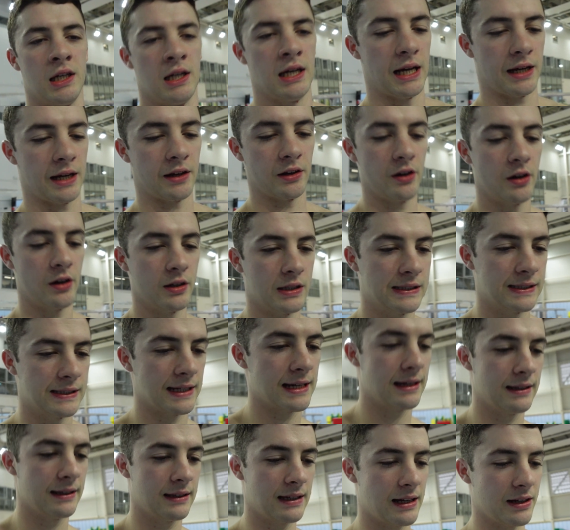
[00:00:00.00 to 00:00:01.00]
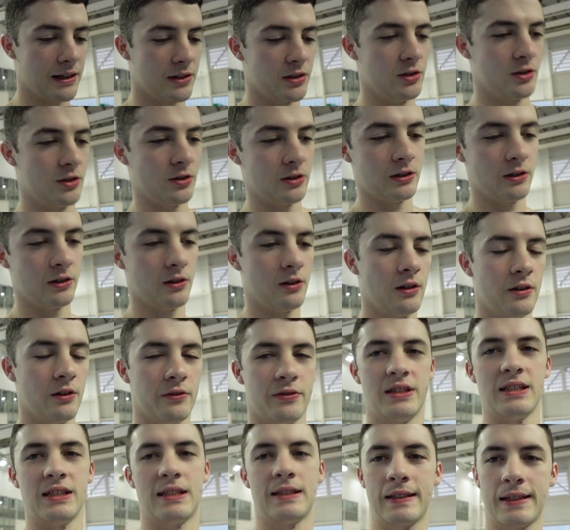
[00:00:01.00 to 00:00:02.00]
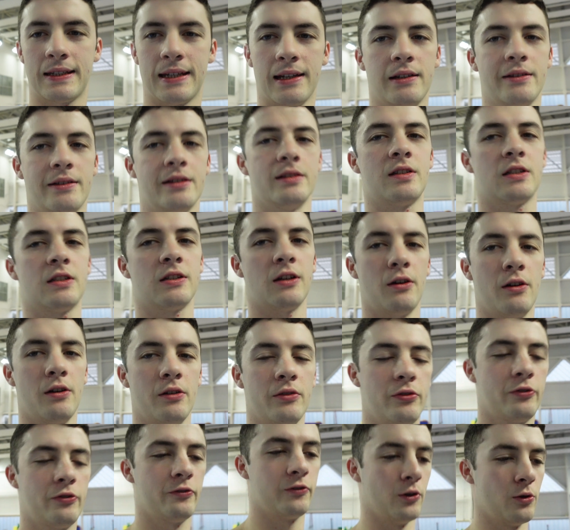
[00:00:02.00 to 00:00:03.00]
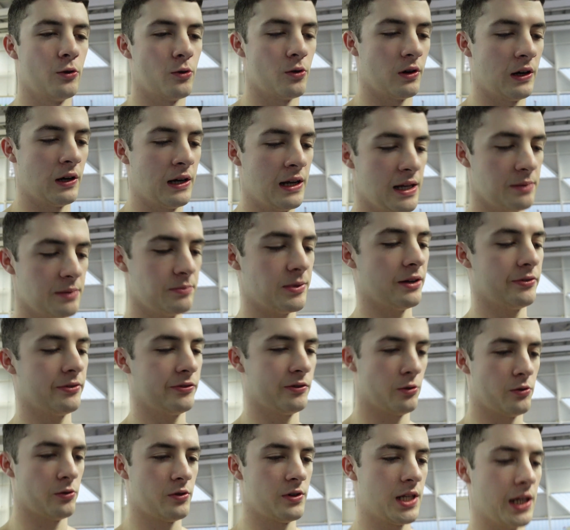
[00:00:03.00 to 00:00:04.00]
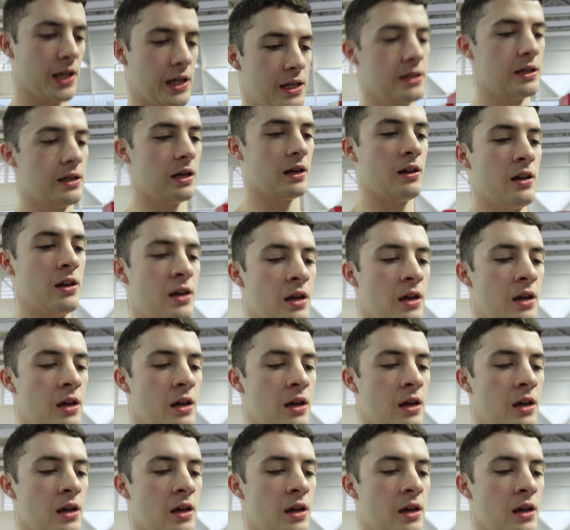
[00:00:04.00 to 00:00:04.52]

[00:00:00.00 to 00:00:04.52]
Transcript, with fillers: I can now say that I can do all of the skills on floor in my floor routine